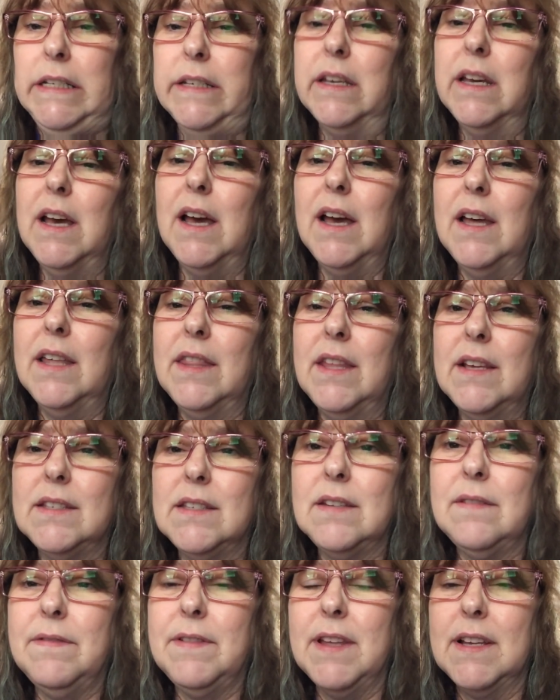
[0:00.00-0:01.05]
yeah, that
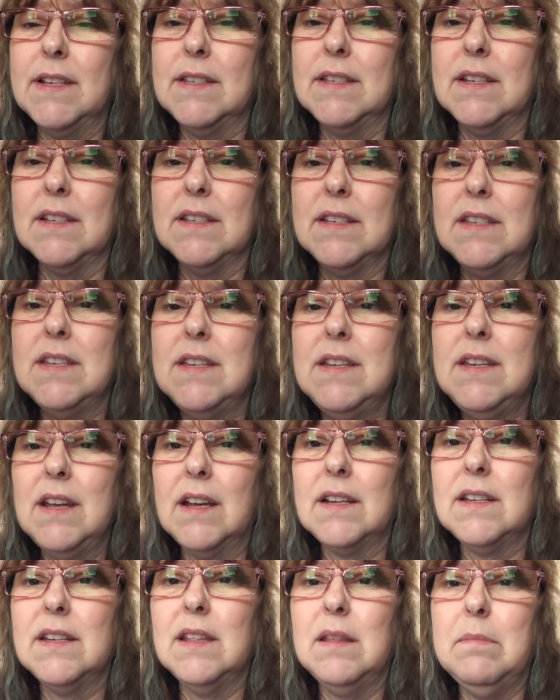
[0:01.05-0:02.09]
stuff likes to
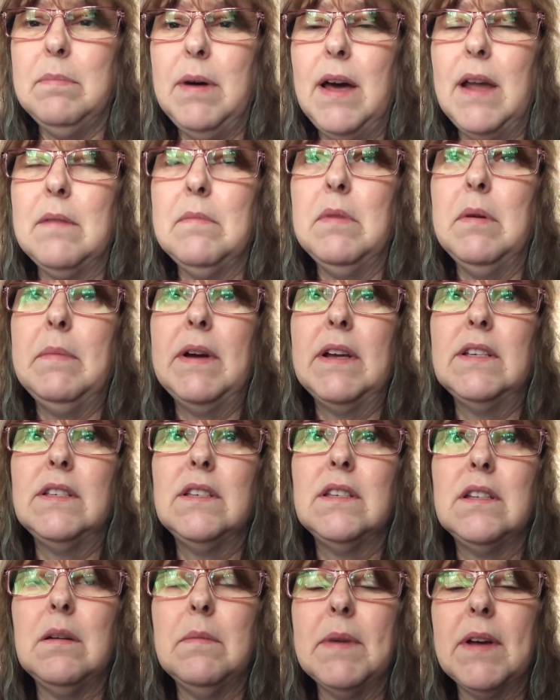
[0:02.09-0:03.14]
stick to the bottom of my
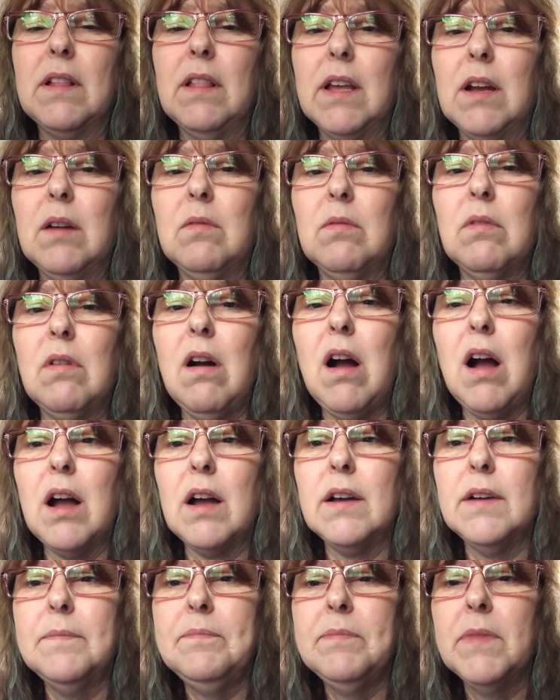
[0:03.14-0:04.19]
stomach like a
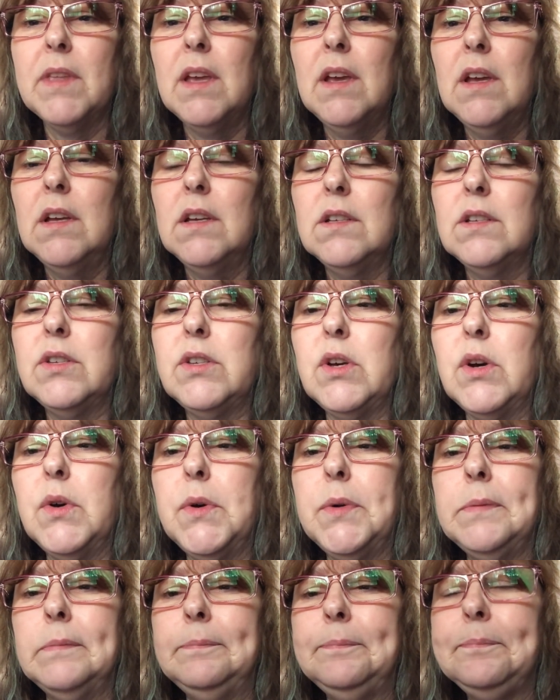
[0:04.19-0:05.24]
rock.
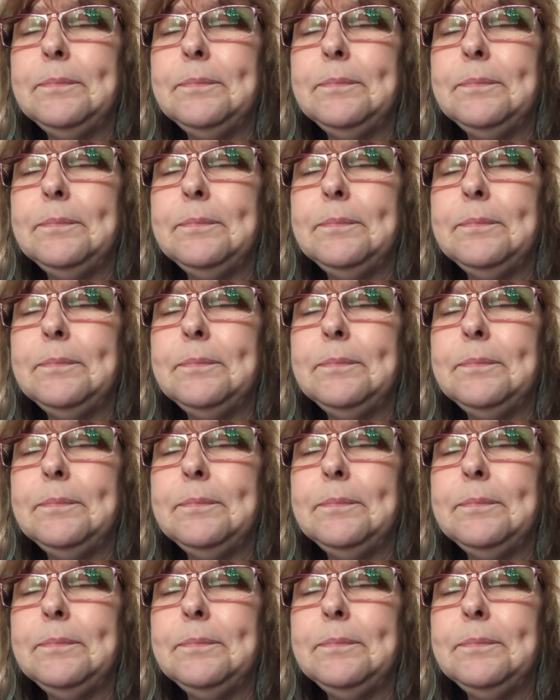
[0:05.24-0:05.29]
So